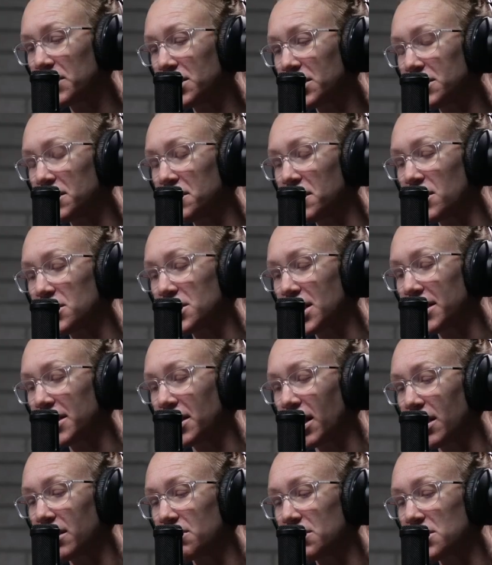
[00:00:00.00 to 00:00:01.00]
looked at those. I
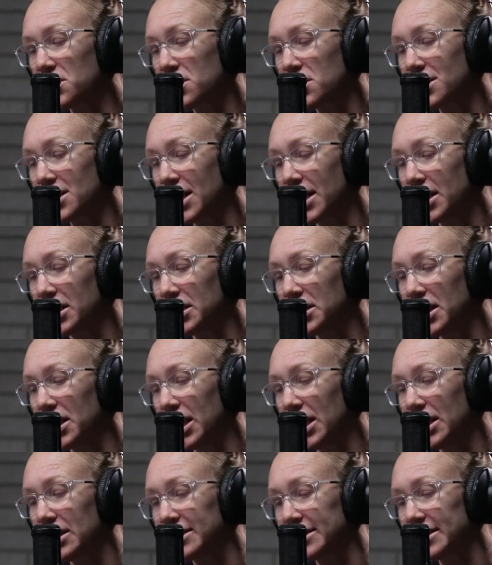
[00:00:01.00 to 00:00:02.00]
thought it was just like a
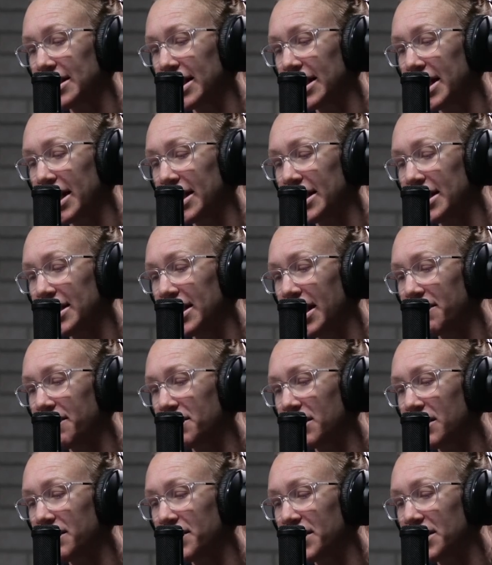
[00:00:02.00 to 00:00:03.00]
list. Like I
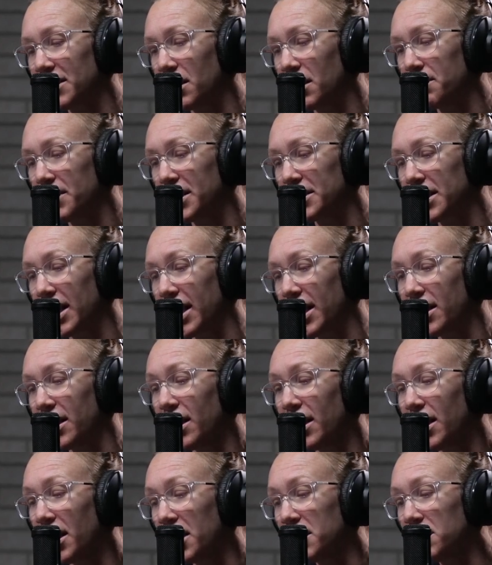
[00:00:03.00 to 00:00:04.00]
never even thought about that.
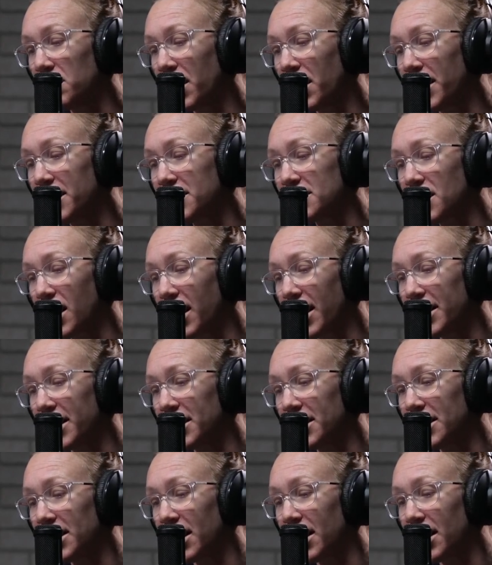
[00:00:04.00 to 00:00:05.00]
And you guys, I
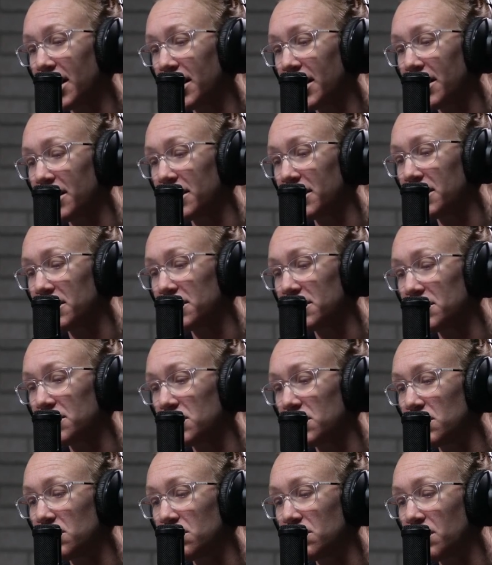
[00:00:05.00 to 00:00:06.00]
did not
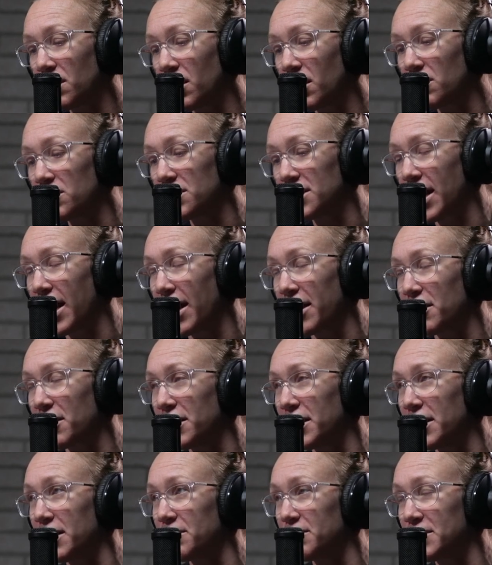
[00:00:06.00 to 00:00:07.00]
do those
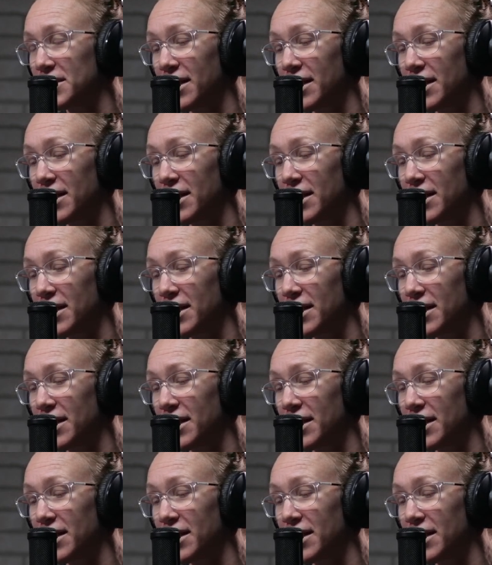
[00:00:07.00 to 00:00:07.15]
acronyms